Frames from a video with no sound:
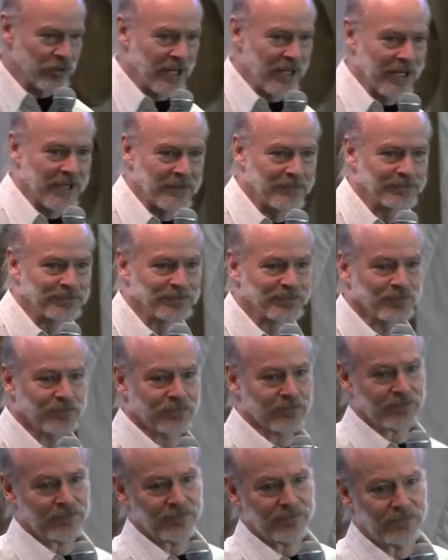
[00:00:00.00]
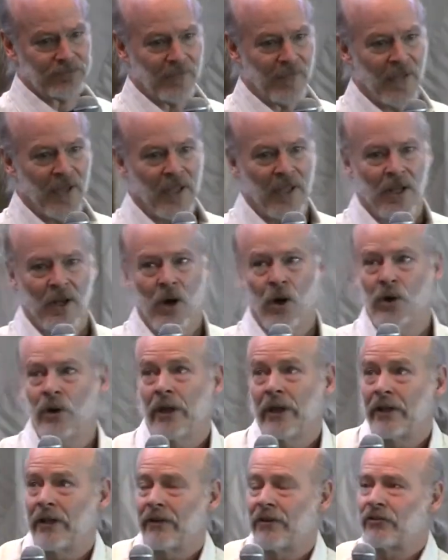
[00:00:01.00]
trick,
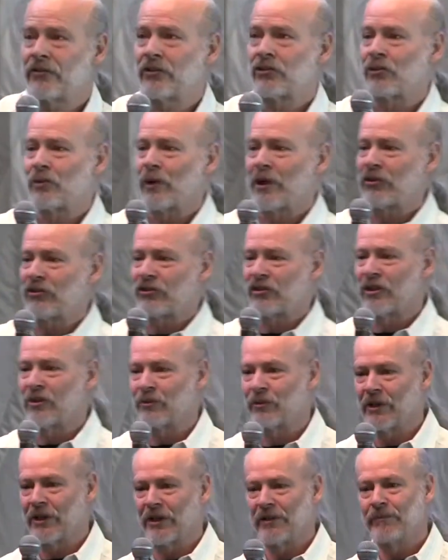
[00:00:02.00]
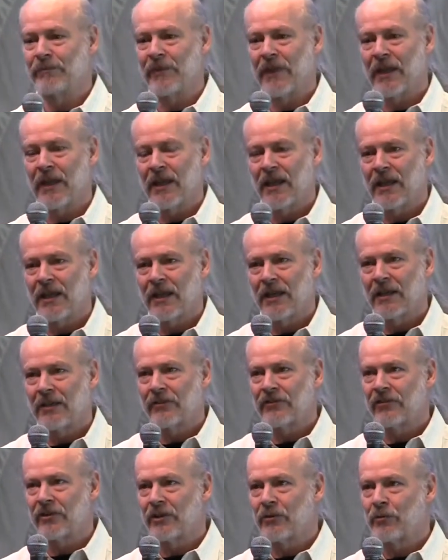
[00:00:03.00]
or the situation that we're in,
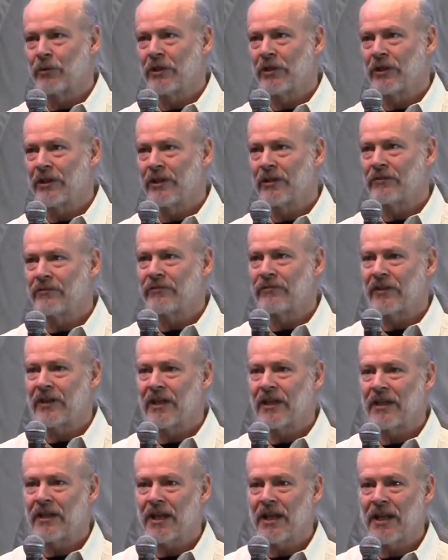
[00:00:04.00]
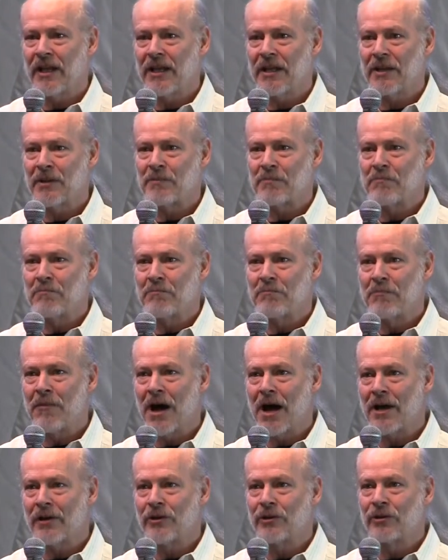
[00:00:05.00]
is that we live in a
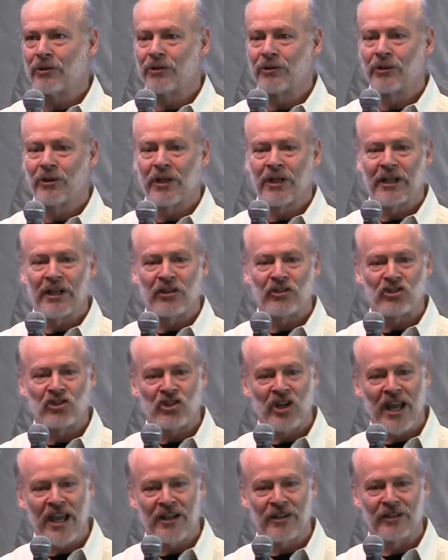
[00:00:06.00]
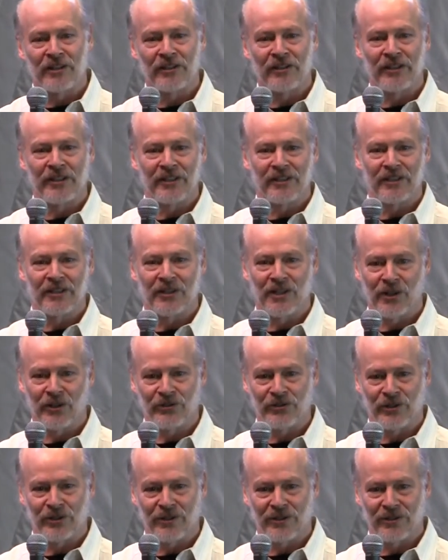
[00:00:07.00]
mono-channeled
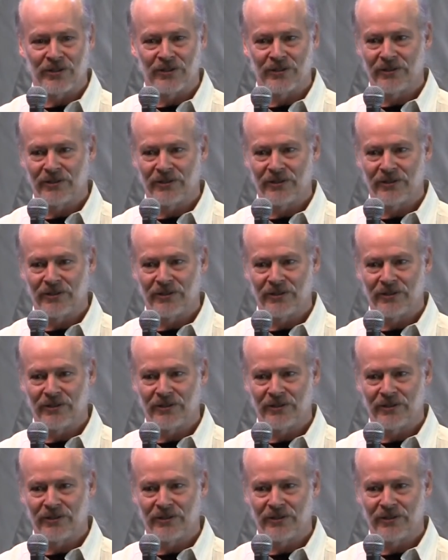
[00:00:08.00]
culture.